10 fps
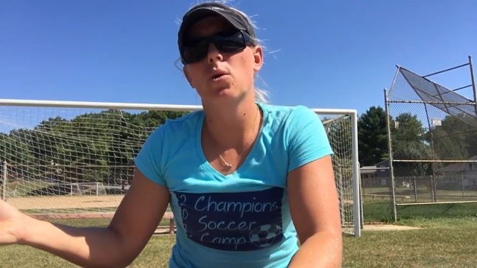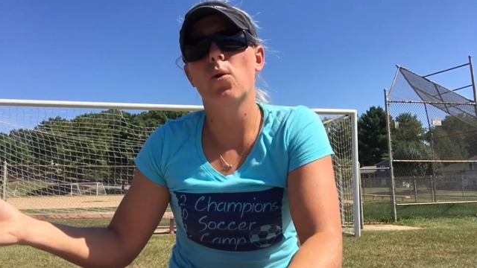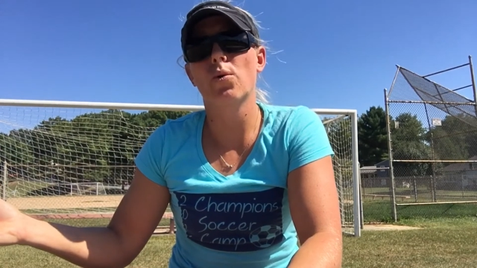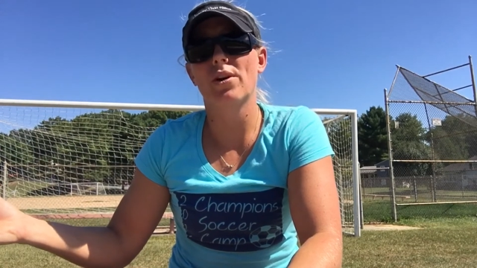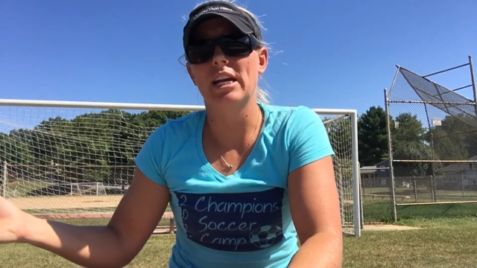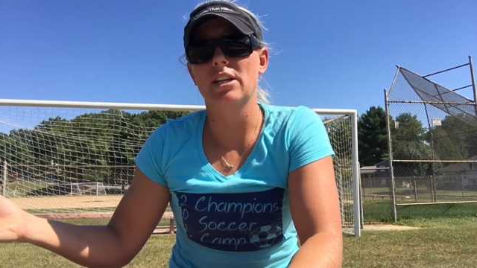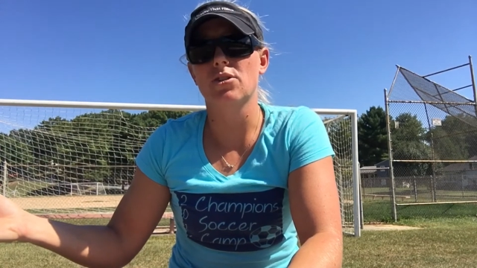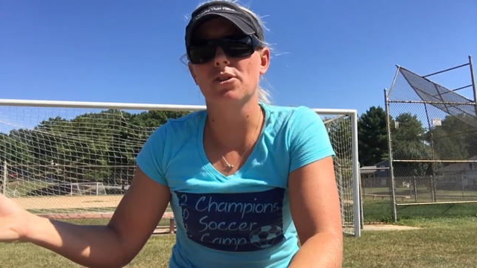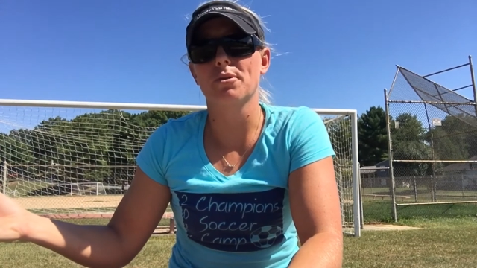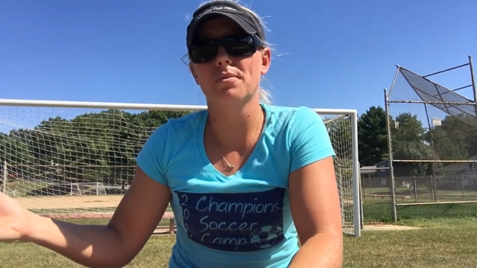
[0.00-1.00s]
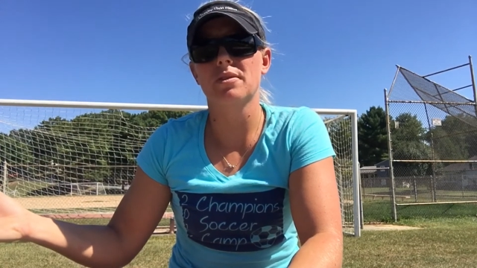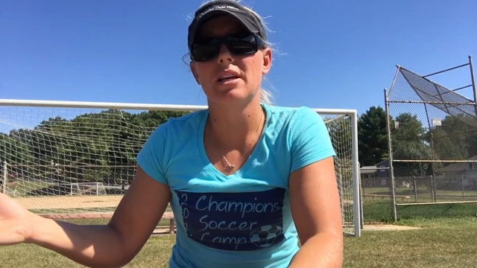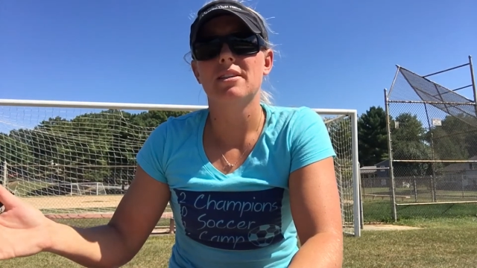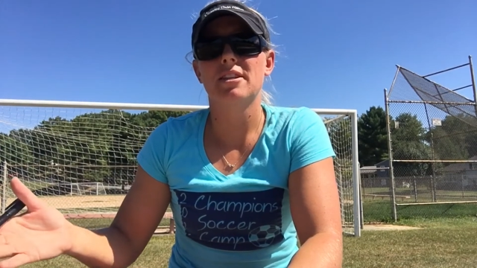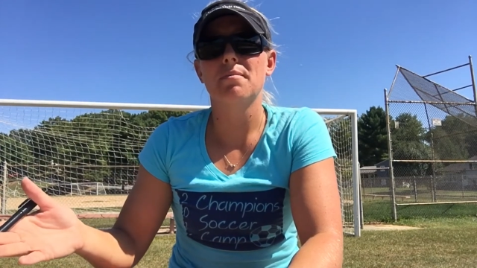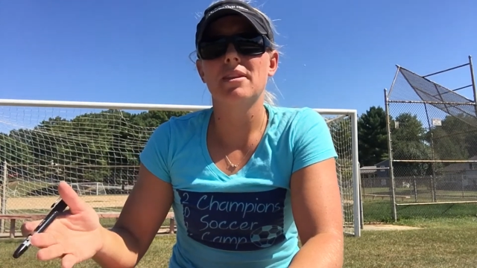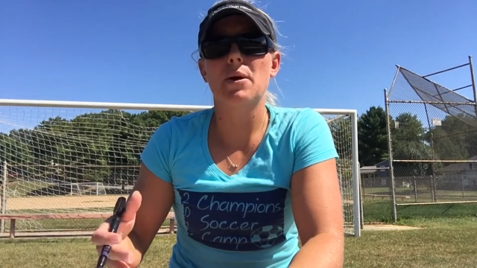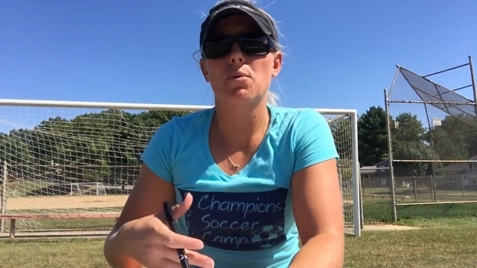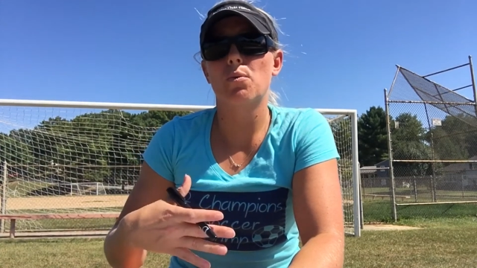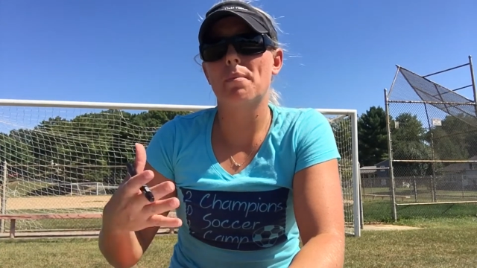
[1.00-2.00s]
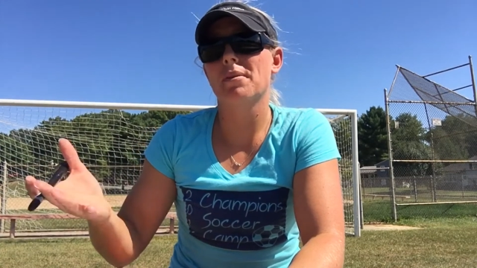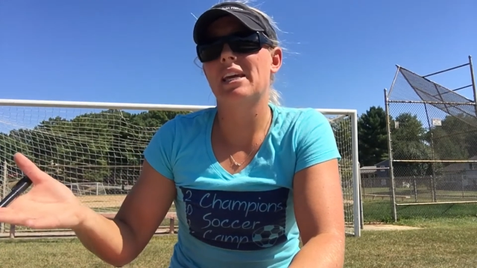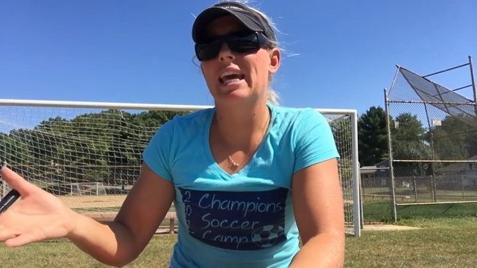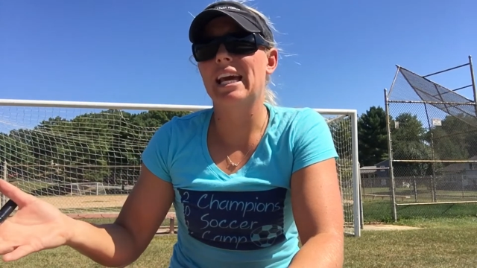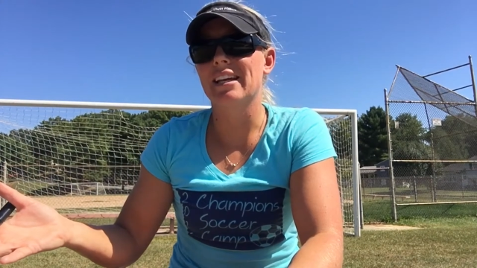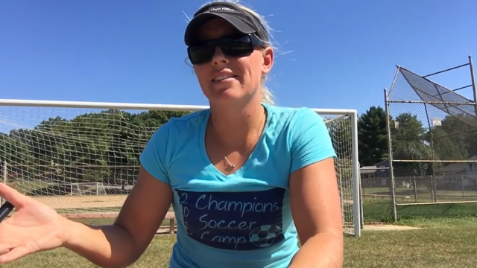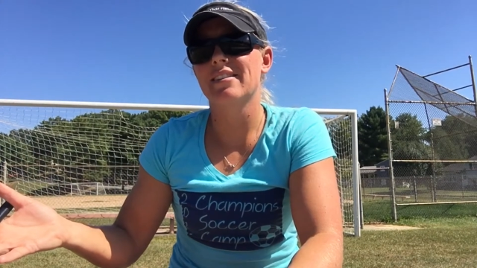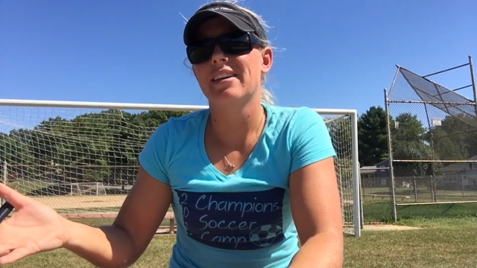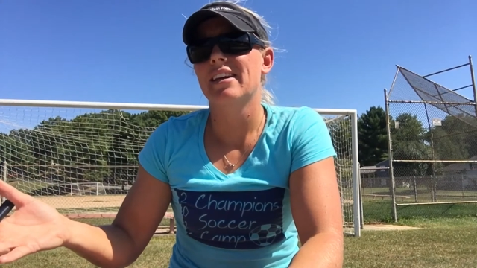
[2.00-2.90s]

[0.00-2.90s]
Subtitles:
the older age groups. Something that will replicate